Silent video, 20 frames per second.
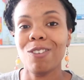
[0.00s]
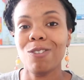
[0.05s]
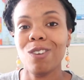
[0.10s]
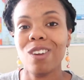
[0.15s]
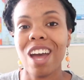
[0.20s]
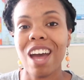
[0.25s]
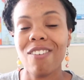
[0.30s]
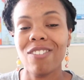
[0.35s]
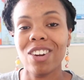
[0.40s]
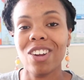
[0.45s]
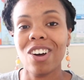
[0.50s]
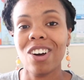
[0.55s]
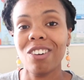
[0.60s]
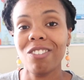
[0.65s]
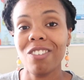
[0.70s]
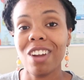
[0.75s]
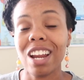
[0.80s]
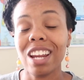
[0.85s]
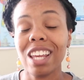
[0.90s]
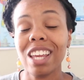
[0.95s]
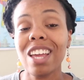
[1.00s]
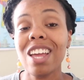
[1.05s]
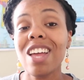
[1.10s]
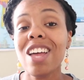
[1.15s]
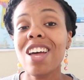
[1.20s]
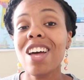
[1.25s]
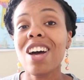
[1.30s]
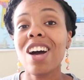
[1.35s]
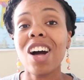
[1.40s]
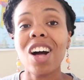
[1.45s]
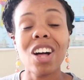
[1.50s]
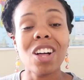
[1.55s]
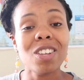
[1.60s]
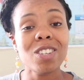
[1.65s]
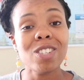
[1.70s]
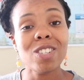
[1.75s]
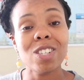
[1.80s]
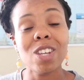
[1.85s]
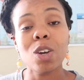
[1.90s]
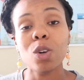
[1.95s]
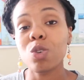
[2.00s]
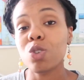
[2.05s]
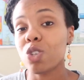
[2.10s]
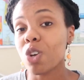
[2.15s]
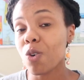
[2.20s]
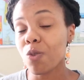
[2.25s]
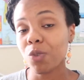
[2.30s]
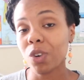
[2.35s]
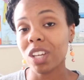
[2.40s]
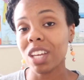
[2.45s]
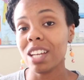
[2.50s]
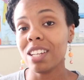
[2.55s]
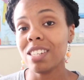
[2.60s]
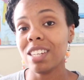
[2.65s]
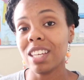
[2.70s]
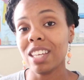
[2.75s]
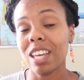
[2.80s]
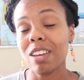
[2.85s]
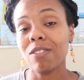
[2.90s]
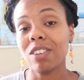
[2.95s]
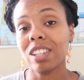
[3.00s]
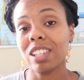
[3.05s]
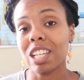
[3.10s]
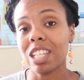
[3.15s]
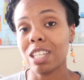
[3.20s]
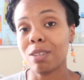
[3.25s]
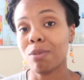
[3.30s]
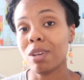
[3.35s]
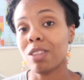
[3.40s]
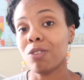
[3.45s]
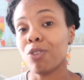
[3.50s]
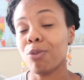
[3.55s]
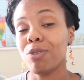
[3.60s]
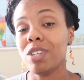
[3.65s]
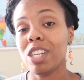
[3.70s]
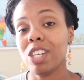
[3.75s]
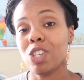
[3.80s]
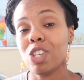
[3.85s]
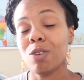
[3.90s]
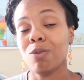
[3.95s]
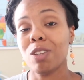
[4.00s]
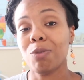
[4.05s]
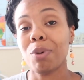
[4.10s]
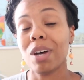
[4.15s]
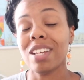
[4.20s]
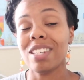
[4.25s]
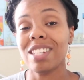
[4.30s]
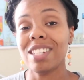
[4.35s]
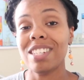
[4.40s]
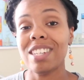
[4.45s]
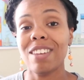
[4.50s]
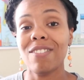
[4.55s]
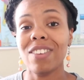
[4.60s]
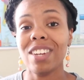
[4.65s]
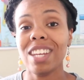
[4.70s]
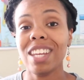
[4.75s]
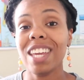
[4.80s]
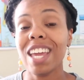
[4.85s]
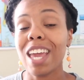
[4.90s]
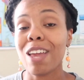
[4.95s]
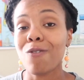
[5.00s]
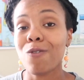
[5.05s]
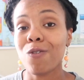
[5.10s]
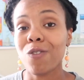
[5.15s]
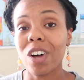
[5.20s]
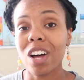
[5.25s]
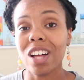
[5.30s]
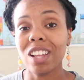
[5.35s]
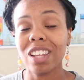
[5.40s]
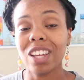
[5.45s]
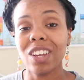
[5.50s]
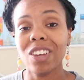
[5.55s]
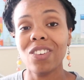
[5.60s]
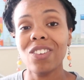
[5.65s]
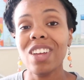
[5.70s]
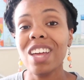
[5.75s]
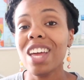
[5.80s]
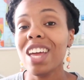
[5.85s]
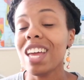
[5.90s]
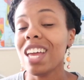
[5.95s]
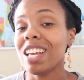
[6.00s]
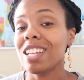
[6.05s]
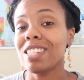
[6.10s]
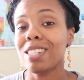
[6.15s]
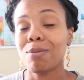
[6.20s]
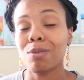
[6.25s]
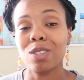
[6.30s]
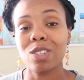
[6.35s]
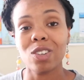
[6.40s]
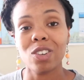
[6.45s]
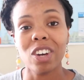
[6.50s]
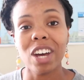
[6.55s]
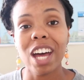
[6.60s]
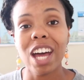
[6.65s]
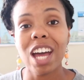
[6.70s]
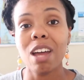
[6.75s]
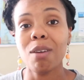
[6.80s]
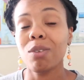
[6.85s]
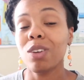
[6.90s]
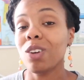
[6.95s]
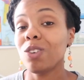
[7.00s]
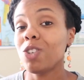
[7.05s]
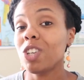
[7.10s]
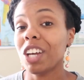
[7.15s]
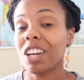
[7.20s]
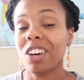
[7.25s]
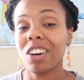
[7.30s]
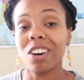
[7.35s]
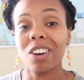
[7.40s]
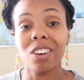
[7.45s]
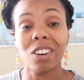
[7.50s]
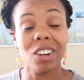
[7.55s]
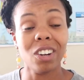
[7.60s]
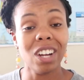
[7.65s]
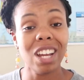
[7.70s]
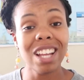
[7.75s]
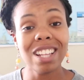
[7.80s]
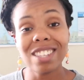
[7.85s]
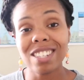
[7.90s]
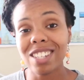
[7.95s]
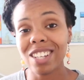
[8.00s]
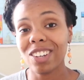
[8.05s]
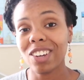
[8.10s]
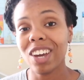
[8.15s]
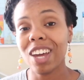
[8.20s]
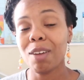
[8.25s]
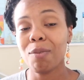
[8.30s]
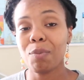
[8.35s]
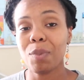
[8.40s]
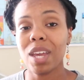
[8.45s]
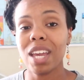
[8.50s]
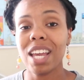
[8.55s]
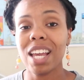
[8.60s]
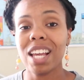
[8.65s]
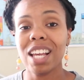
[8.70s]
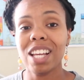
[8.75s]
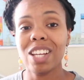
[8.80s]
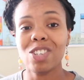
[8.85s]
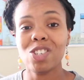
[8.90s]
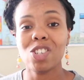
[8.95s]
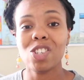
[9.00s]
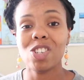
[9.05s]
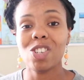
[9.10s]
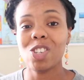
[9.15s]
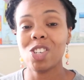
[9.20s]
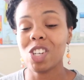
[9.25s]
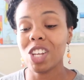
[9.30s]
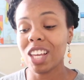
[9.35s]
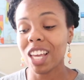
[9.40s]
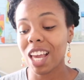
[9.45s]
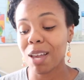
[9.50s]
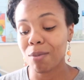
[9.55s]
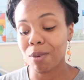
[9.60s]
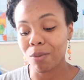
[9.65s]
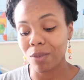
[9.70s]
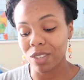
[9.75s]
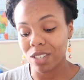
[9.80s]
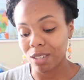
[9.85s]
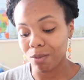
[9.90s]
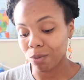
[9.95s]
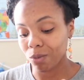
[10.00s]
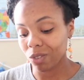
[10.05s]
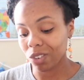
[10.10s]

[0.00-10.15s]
if you haven't already. Also, don't forget to give Elizabeth from Teaching with Positivity a follow, a subscribe. Go check her out, her Instagram page. She came up with some